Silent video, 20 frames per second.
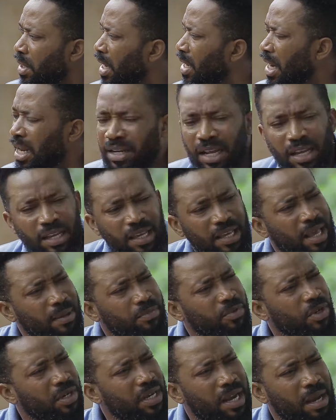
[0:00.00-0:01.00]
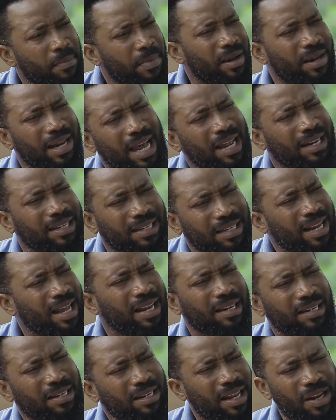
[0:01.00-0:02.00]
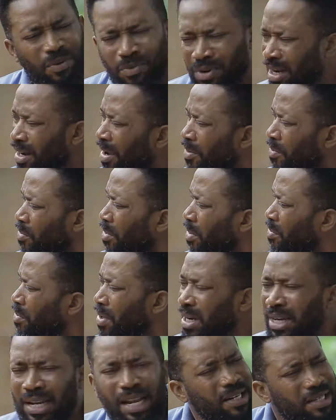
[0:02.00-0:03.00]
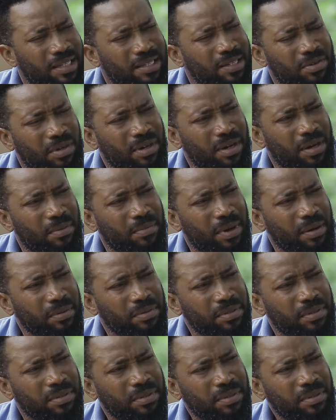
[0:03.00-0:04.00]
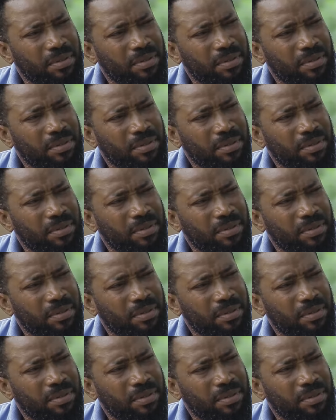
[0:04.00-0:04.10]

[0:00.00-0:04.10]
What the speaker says: And then he kept talking about land. What land is he talking about?